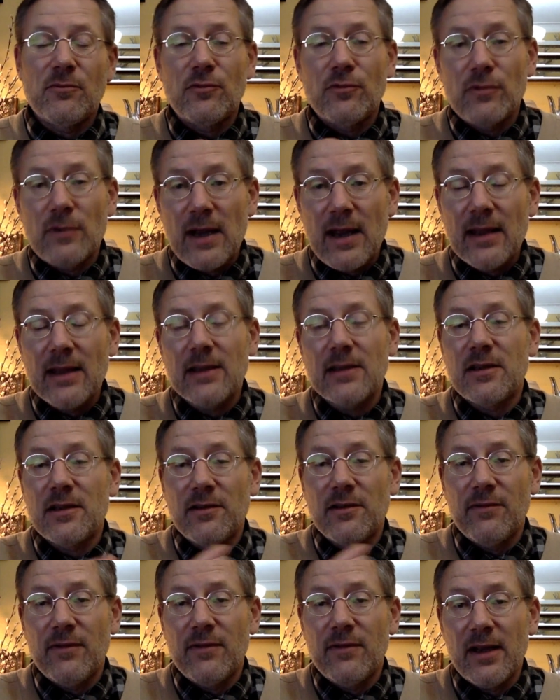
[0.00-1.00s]

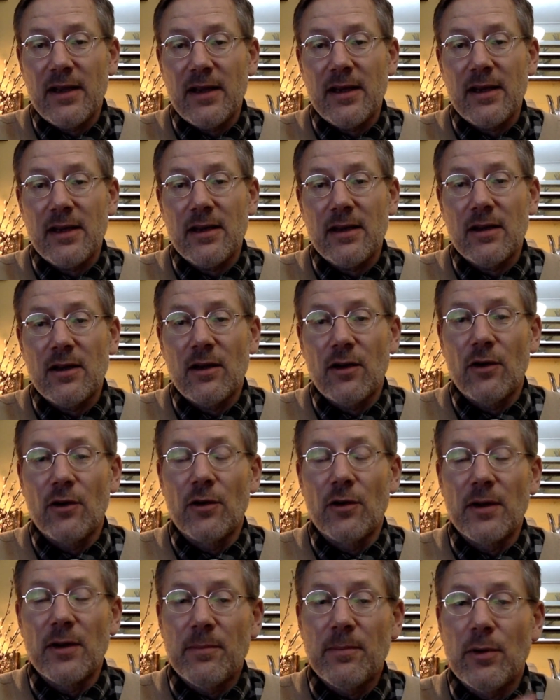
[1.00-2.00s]
relatively
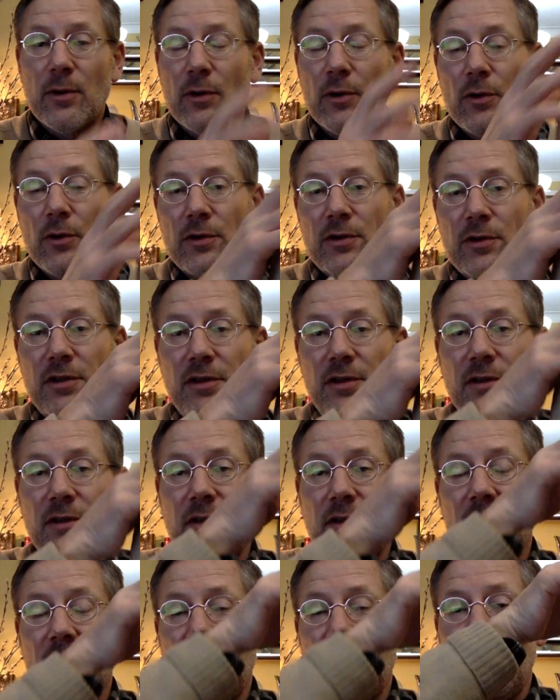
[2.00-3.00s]
unimportant
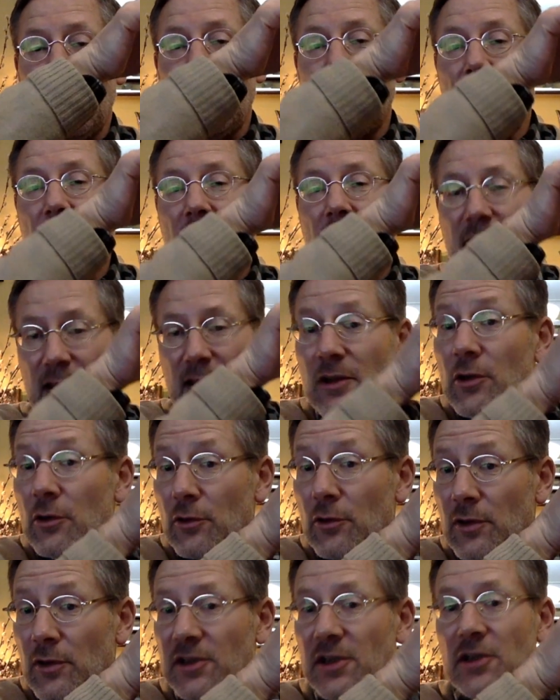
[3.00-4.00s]
in making
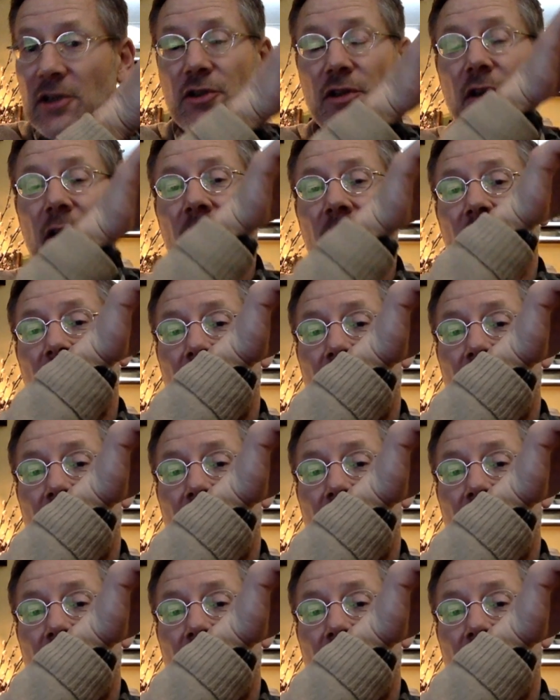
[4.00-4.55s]
your decision,